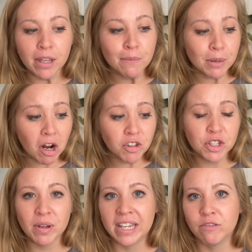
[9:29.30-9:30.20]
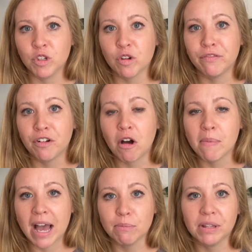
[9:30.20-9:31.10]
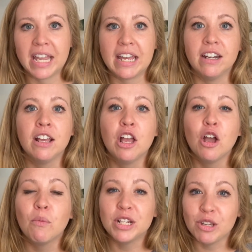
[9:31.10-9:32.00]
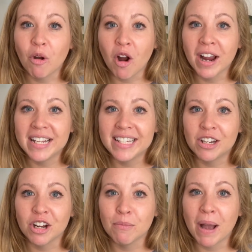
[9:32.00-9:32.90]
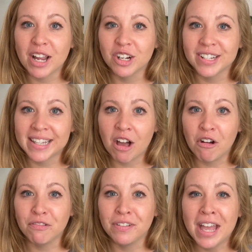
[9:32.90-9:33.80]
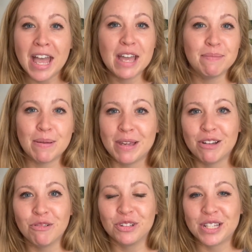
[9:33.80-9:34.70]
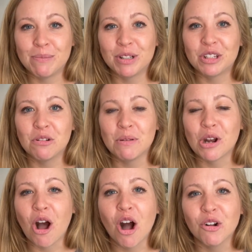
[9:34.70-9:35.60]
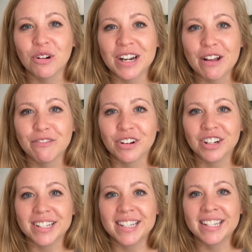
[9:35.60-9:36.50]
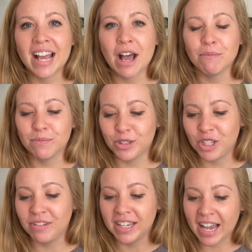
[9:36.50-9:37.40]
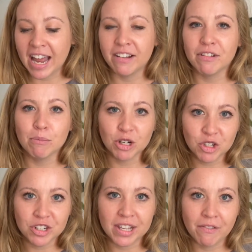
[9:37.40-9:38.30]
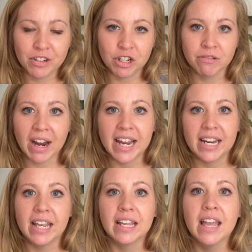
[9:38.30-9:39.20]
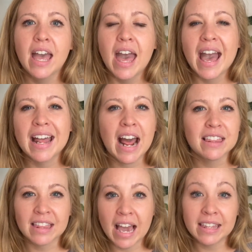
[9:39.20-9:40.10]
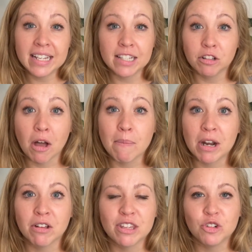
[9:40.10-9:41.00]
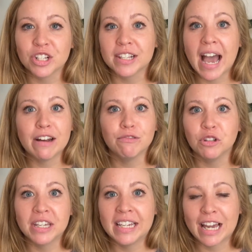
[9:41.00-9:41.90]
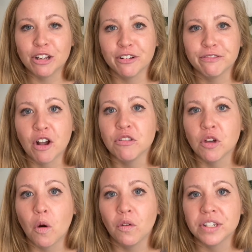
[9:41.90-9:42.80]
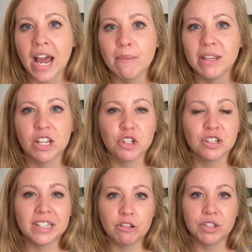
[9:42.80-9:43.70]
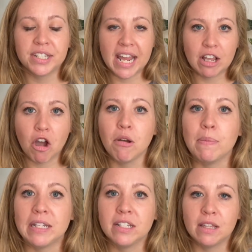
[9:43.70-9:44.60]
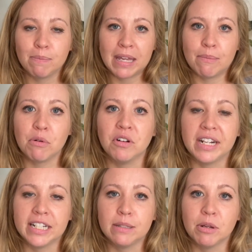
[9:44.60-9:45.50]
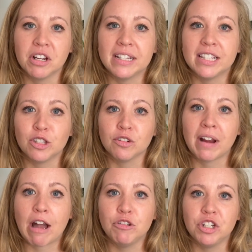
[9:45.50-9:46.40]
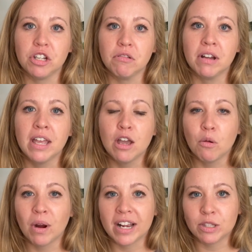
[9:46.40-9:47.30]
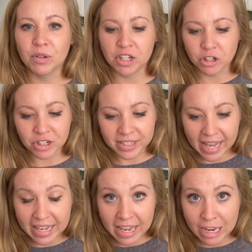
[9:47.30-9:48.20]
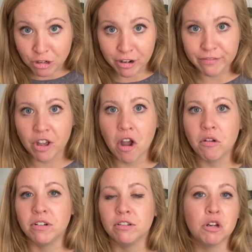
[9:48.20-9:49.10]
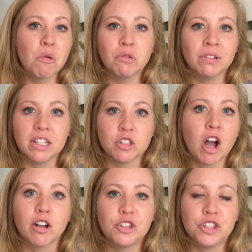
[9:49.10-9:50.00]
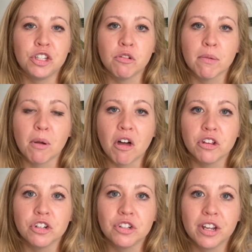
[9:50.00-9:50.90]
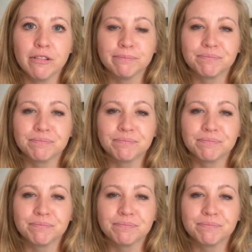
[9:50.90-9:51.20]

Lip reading: But also it gives you a fallback plan when you are at dinner by yourself, and maybe it will seem a little bit awkward at first, so you can kind of immerse yourself in your writing. And I think it's a lot better than just kind of looking at your phone the whole time, because you're still staying open to the people and experiences around you. Whereas when you're just like in your phone, no one really talks to you or bothers you.